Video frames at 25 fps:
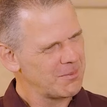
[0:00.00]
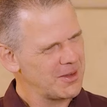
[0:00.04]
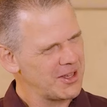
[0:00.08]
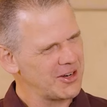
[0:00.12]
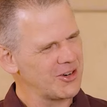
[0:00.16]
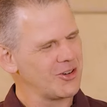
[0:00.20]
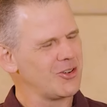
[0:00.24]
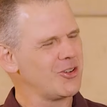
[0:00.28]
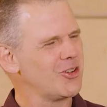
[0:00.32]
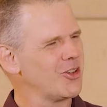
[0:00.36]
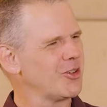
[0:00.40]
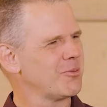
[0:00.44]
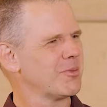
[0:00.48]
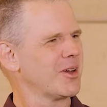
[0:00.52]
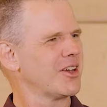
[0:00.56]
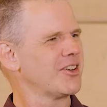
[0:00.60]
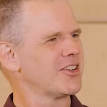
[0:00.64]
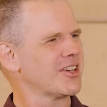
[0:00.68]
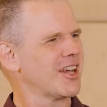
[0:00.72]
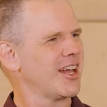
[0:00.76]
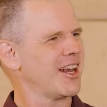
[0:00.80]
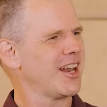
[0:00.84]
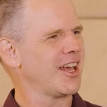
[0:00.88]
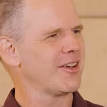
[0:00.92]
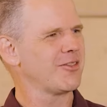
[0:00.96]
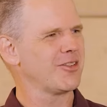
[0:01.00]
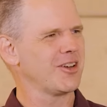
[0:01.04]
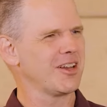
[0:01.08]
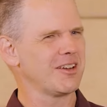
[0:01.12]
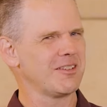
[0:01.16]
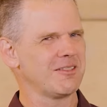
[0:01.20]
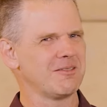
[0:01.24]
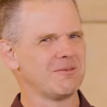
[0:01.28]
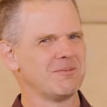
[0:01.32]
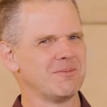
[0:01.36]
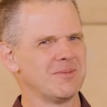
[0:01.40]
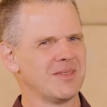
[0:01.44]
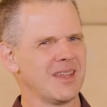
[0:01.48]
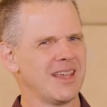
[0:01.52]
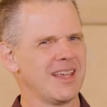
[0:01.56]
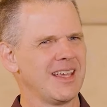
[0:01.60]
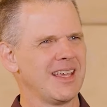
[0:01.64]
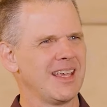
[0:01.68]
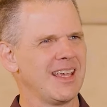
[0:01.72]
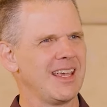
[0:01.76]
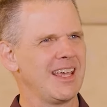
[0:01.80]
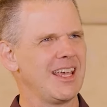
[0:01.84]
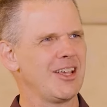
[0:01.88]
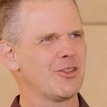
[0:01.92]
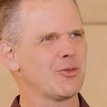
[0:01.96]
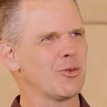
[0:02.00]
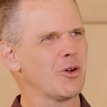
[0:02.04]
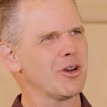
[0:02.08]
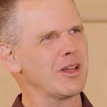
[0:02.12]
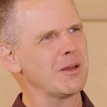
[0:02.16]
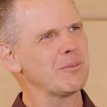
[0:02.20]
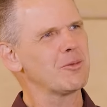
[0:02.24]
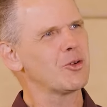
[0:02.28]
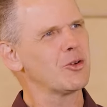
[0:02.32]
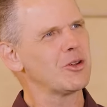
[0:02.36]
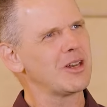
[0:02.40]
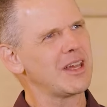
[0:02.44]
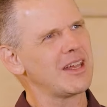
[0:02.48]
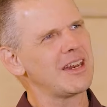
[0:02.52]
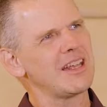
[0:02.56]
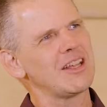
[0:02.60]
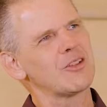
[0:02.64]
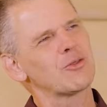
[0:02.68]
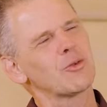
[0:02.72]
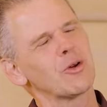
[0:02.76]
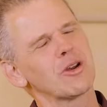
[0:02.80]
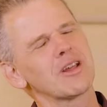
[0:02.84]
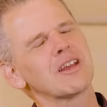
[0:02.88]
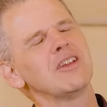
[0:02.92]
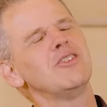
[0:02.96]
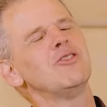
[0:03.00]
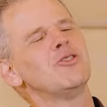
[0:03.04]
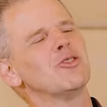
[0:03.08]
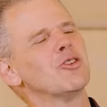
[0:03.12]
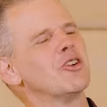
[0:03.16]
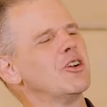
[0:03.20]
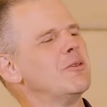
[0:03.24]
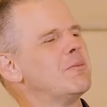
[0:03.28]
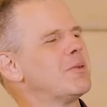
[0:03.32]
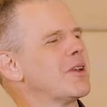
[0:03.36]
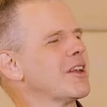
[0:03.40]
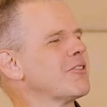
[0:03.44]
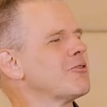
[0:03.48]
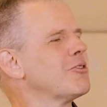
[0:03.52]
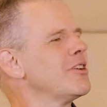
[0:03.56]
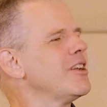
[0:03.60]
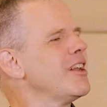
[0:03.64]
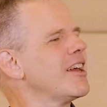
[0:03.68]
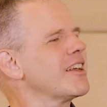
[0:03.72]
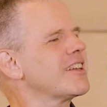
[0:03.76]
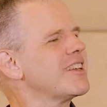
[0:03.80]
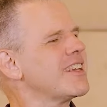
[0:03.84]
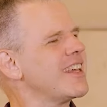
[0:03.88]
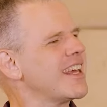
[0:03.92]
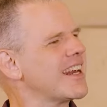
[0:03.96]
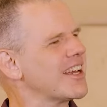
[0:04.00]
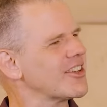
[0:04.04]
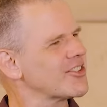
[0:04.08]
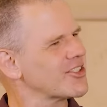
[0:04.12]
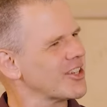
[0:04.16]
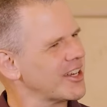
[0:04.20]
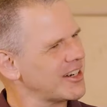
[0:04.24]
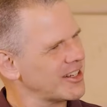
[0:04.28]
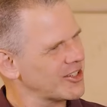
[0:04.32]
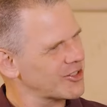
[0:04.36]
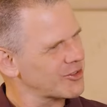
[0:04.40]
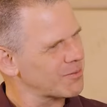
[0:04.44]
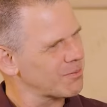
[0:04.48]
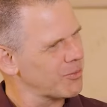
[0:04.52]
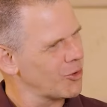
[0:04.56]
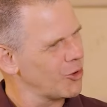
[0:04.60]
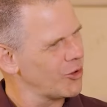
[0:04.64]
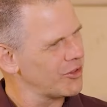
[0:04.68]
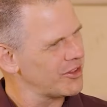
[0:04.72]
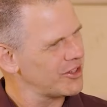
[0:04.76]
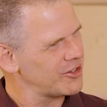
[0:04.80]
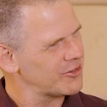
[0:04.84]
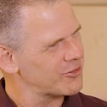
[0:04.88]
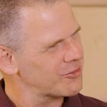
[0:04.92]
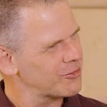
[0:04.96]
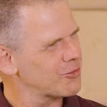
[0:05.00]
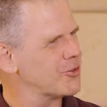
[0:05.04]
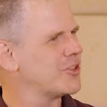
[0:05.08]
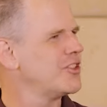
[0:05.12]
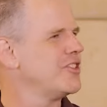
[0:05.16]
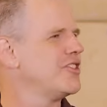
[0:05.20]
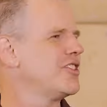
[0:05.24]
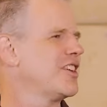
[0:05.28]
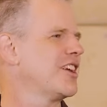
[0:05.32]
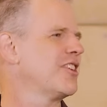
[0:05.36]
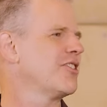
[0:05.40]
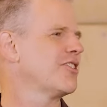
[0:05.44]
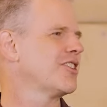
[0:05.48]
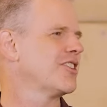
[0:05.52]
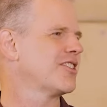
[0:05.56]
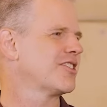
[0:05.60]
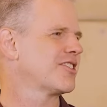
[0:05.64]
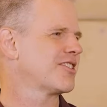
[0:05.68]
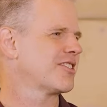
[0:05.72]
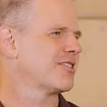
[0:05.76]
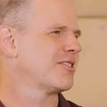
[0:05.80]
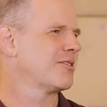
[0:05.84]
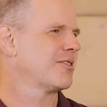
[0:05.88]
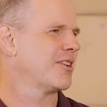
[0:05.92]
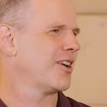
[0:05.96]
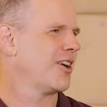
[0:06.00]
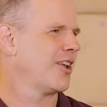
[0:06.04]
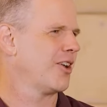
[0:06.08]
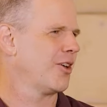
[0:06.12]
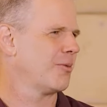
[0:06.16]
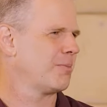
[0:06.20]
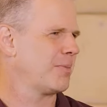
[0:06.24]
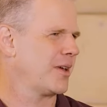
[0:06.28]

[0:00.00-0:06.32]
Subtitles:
been a nerd my entire life, and it's what I'm good at, it's what I enjoy, but I'd really like to get outside and explore these fringe areas a